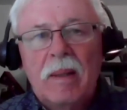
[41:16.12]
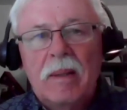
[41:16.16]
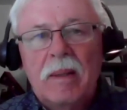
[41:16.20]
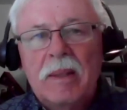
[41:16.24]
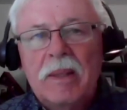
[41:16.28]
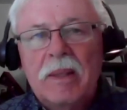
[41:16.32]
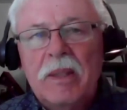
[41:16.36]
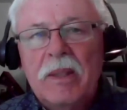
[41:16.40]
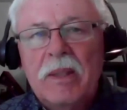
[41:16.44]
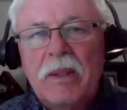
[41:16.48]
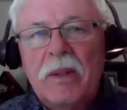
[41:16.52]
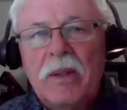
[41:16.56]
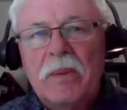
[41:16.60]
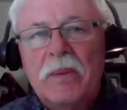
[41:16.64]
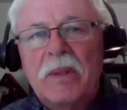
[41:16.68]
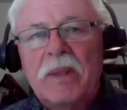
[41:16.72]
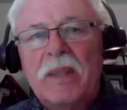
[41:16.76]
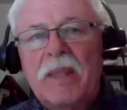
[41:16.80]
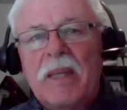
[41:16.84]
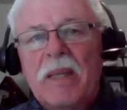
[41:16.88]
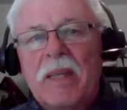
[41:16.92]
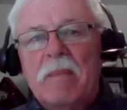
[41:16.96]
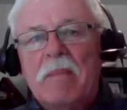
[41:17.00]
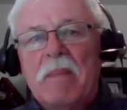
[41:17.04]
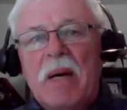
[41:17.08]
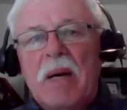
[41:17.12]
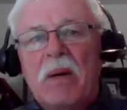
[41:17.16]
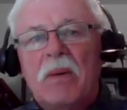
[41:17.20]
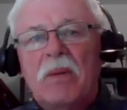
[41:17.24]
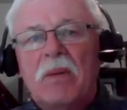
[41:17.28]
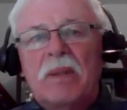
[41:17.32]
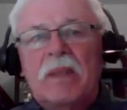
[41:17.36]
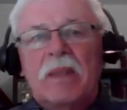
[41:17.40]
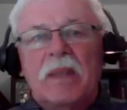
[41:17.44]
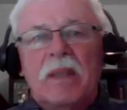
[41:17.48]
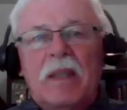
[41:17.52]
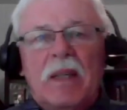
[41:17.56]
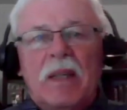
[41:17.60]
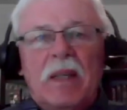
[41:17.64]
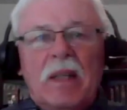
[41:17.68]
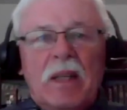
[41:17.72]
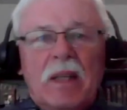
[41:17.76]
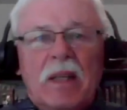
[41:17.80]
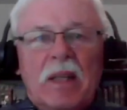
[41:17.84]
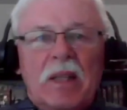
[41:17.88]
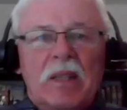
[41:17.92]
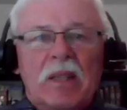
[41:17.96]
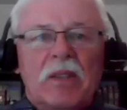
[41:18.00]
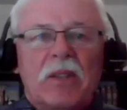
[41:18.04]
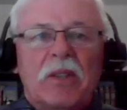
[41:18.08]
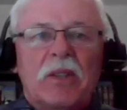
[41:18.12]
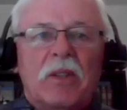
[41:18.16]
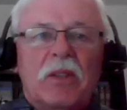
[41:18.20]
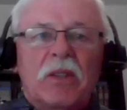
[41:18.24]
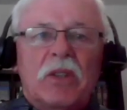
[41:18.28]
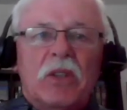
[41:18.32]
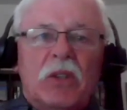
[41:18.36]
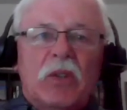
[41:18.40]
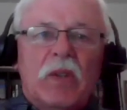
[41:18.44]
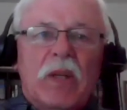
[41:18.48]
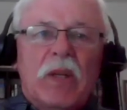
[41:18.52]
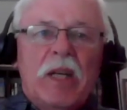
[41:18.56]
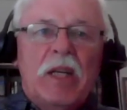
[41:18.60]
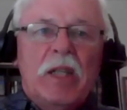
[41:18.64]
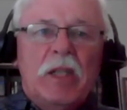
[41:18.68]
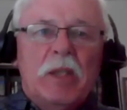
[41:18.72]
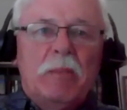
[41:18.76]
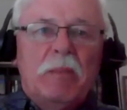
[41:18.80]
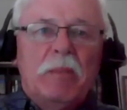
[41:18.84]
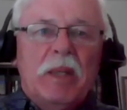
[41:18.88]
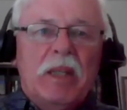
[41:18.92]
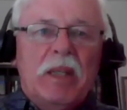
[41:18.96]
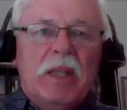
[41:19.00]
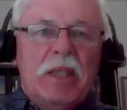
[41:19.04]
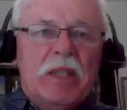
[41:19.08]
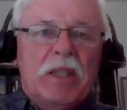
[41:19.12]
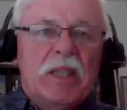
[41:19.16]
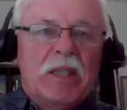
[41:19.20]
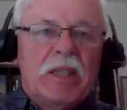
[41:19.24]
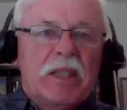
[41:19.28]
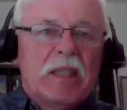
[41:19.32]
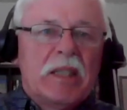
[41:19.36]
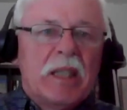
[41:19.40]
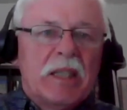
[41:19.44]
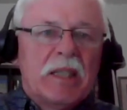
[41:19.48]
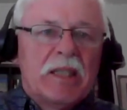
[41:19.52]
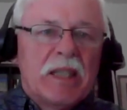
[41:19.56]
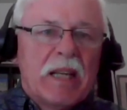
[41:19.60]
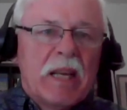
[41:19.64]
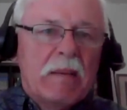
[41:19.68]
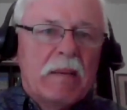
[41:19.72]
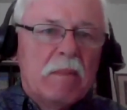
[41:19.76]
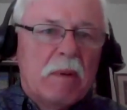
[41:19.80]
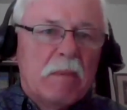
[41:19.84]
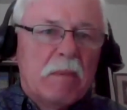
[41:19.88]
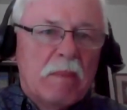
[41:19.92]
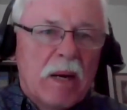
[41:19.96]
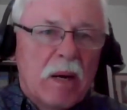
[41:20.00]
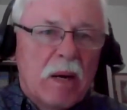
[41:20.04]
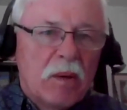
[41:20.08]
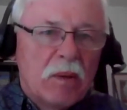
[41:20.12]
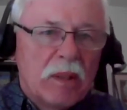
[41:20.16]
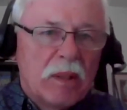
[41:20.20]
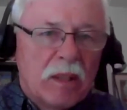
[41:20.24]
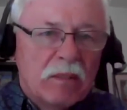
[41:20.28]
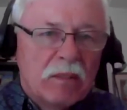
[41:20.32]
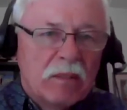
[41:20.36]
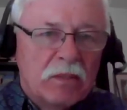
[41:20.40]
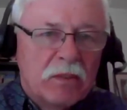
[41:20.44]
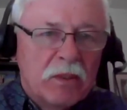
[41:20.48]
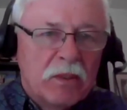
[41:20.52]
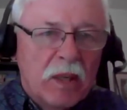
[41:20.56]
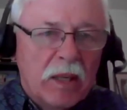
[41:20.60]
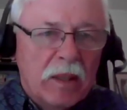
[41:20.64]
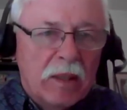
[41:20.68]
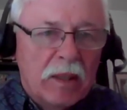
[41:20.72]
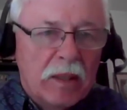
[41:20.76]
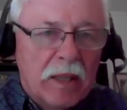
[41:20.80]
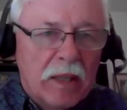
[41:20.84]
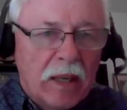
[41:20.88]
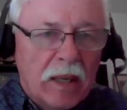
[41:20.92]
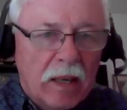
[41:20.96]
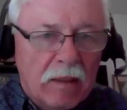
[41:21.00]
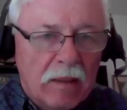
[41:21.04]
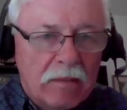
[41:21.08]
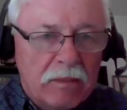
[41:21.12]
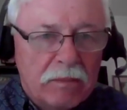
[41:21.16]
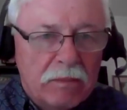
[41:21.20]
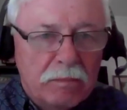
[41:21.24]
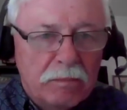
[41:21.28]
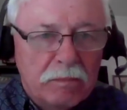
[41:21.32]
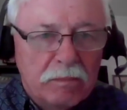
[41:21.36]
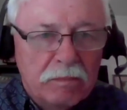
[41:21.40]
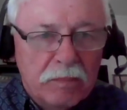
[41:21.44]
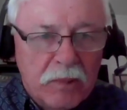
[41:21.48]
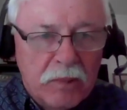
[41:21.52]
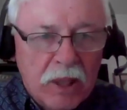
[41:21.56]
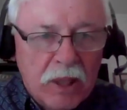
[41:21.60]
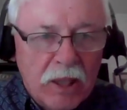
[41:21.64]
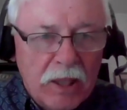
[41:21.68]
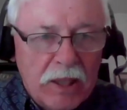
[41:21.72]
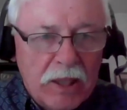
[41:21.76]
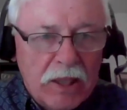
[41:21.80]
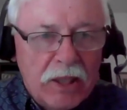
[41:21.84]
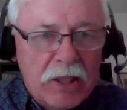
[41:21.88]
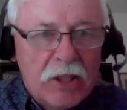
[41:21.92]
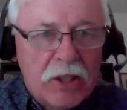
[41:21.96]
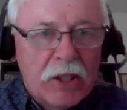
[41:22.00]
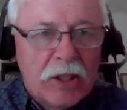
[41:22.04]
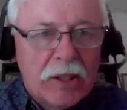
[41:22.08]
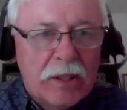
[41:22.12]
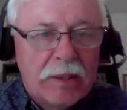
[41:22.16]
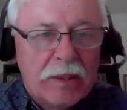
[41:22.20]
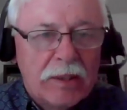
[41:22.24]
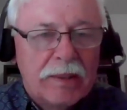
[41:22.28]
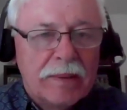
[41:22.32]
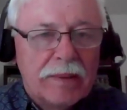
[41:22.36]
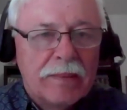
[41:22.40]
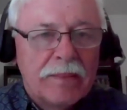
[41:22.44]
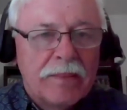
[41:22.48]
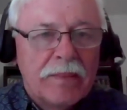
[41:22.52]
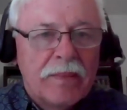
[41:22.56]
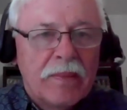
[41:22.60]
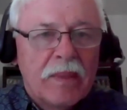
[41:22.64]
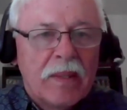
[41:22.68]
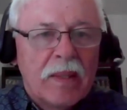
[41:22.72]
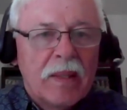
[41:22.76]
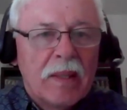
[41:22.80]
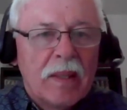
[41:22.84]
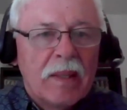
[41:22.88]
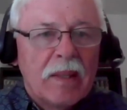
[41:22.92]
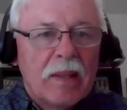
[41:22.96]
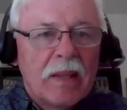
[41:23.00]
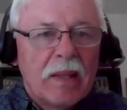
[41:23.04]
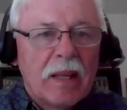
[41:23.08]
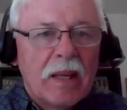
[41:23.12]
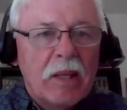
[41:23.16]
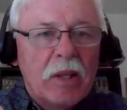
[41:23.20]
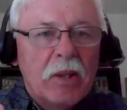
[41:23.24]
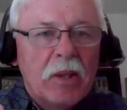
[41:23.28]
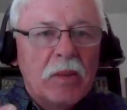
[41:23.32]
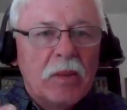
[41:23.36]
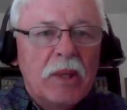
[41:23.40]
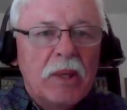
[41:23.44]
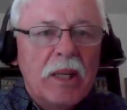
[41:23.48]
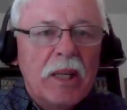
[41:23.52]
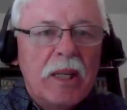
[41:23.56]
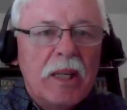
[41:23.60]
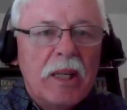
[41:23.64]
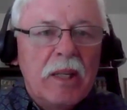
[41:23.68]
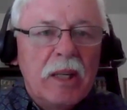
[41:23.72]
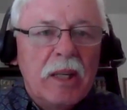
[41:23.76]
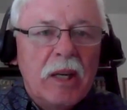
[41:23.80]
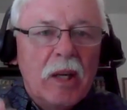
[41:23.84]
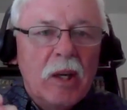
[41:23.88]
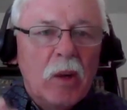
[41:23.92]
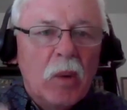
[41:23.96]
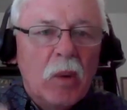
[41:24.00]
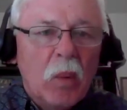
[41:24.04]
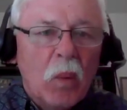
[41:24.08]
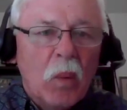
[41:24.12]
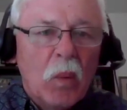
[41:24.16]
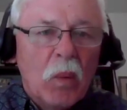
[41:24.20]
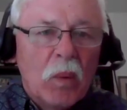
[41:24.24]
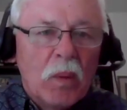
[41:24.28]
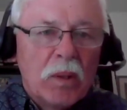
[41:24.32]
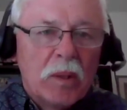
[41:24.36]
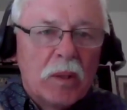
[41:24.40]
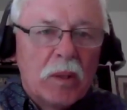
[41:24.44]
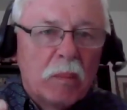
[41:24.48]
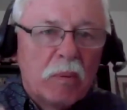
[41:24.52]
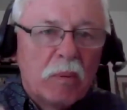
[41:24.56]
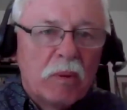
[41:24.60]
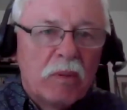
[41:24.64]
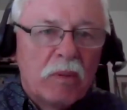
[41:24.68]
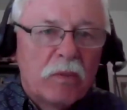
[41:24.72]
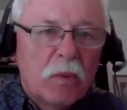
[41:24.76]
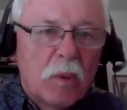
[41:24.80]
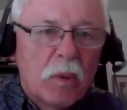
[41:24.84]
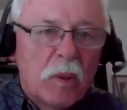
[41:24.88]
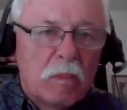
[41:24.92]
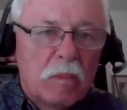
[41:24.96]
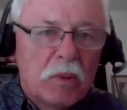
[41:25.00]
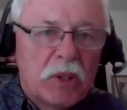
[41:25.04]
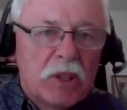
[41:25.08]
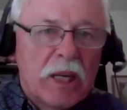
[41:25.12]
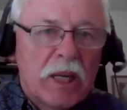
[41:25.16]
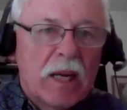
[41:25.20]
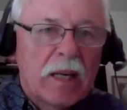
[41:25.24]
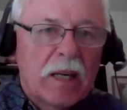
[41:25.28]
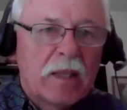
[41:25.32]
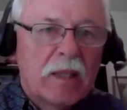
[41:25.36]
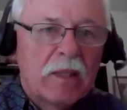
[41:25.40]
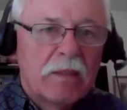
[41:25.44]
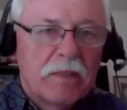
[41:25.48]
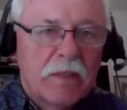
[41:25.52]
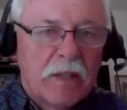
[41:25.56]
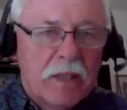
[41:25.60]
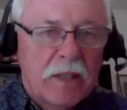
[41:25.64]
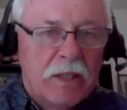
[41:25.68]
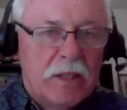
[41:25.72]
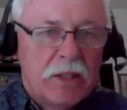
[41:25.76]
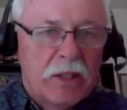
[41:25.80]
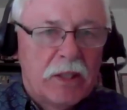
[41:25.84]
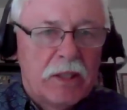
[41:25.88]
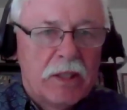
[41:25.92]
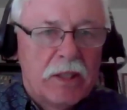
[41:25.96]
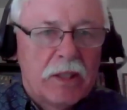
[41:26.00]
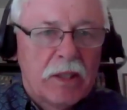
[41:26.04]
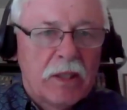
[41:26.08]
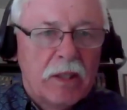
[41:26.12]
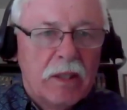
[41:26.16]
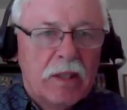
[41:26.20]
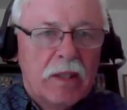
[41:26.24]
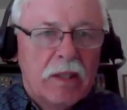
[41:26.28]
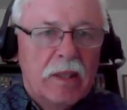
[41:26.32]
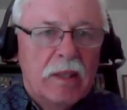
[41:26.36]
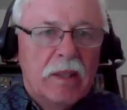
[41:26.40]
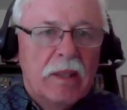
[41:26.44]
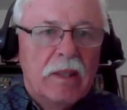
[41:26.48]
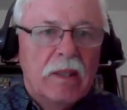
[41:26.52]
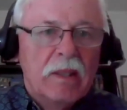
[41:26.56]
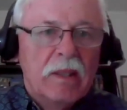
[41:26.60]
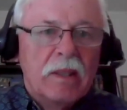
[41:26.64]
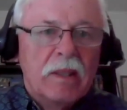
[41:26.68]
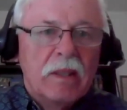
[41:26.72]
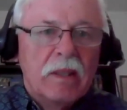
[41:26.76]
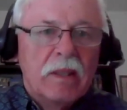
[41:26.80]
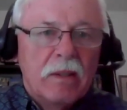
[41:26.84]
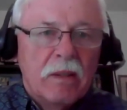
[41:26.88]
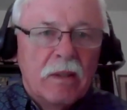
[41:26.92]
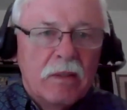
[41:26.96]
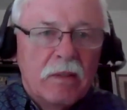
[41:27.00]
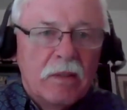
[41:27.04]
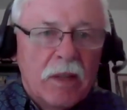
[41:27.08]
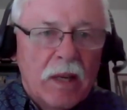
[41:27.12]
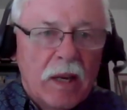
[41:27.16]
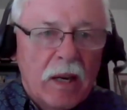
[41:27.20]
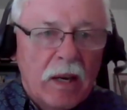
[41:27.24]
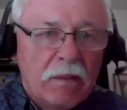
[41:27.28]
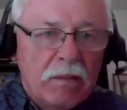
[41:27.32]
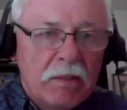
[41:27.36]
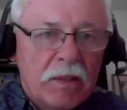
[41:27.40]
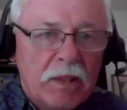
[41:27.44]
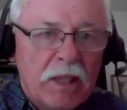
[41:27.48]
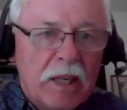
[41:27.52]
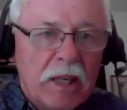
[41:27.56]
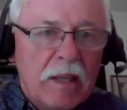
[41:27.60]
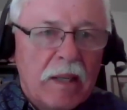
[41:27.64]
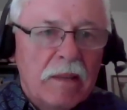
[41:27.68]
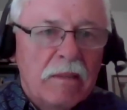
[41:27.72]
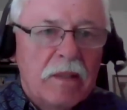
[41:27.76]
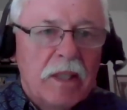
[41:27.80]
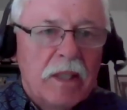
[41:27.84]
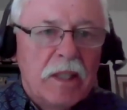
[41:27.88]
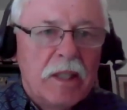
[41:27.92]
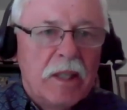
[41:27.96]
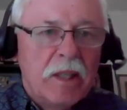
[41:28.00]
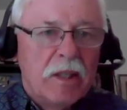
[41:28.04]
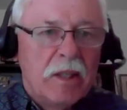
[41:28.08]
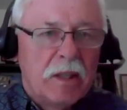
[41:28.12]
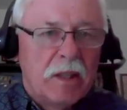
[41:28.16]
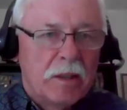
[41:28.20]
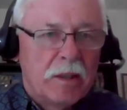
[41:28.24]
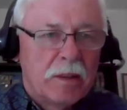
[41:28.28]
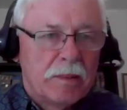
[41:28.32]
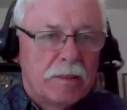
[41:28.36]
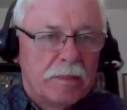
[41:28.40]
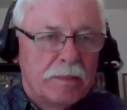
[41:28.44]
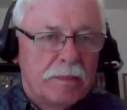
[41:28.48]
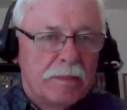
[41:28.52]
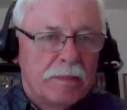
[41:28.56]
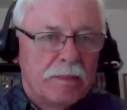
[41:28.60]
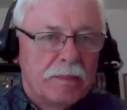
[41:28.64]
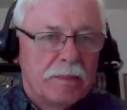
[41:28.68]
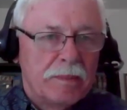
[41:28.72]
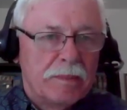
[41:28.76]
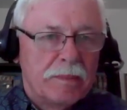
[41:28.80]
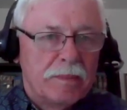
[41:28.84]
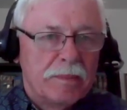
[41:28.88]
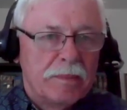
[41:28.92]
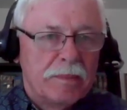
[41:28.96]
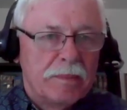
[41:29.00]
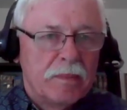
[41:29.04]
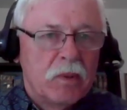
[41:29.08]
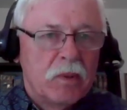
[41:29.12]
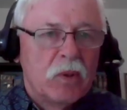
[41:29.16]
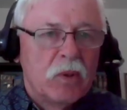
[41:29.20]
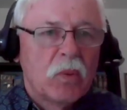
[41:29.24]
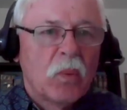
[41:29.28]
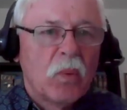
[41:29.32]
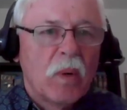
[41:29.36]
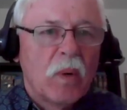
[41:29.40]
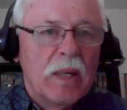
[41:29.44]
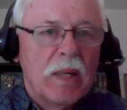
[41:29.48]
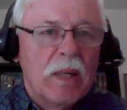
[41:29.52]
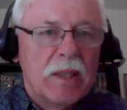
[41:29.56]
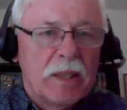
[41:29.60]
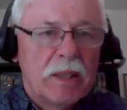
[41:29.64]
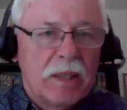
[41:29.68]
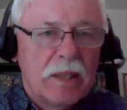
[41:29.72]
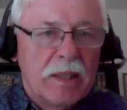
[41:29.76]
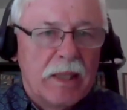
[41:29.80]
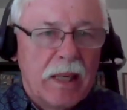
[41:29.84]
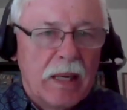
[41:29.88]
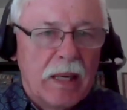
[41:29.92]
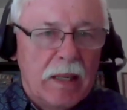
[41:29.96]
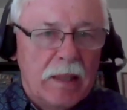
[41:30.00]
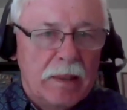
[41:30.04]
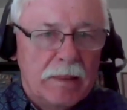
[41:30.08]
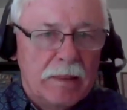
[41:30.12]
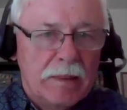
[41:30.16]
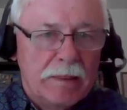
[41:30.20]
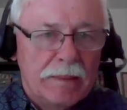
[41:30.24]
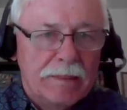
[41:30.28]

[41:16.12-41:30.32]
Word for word: You know, the amount is strange because it's the same amount of tonnage that you need in order to perform sacrifices every day of the year, twice a day,